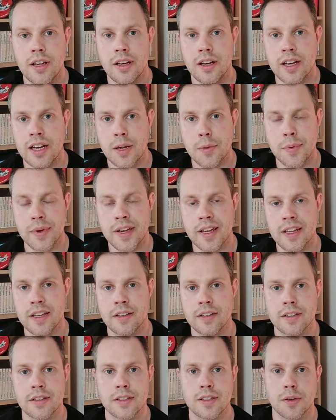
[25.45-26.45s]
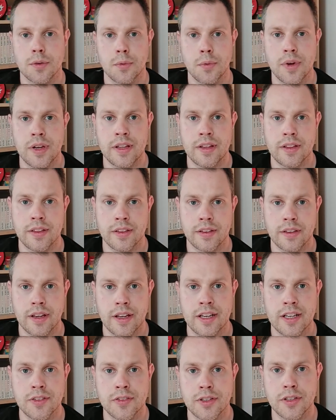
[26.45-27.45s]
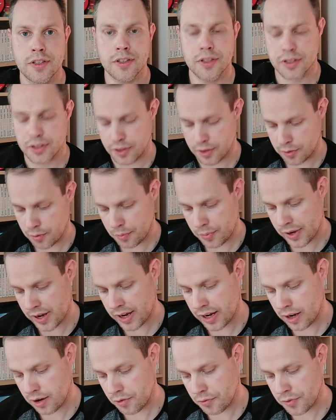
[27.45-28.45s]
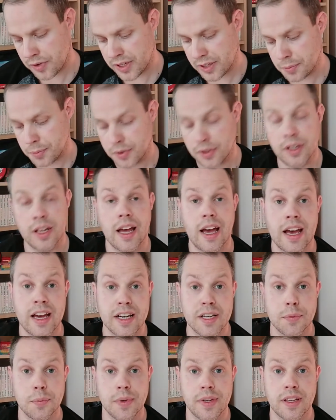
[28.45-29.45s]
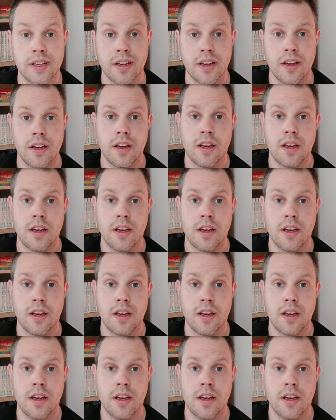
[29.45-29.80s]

and it begins with an introduction by Richmal Ashby,